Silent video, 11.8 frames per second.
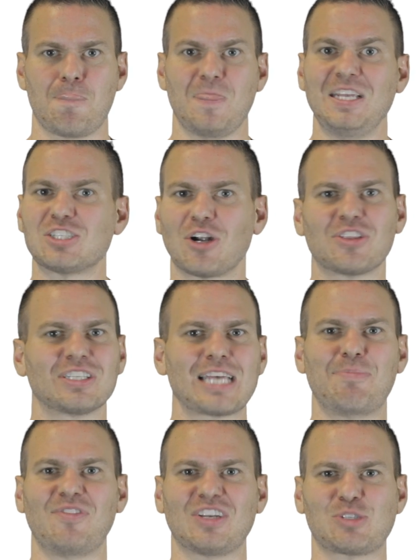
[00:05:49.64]
These aren't the
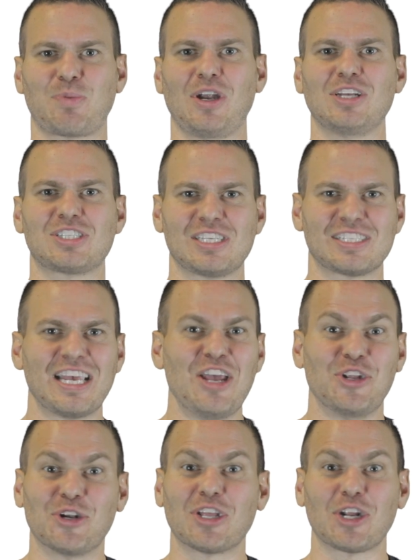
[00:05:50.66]
type of experiences
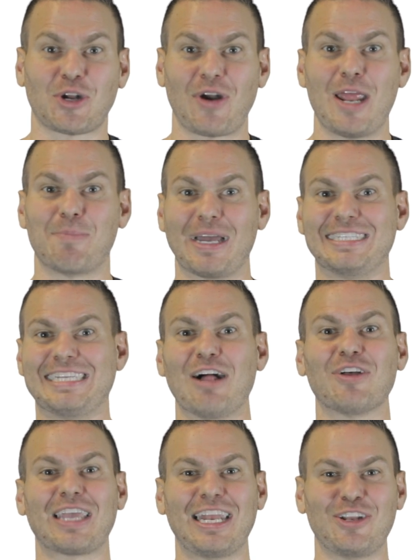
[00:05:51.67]
you're going to create by
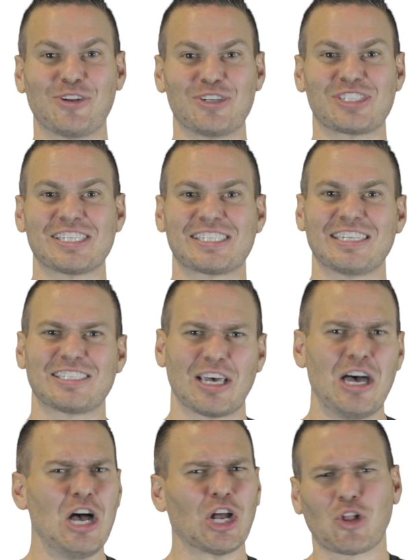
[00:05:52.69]
delegating your assistant
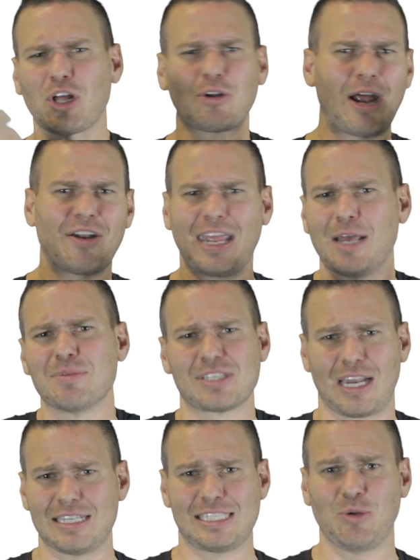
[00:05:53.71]
to click around
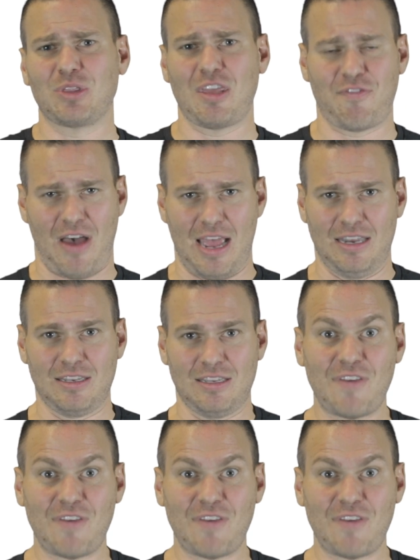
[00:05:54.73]
Amazon and see what they find.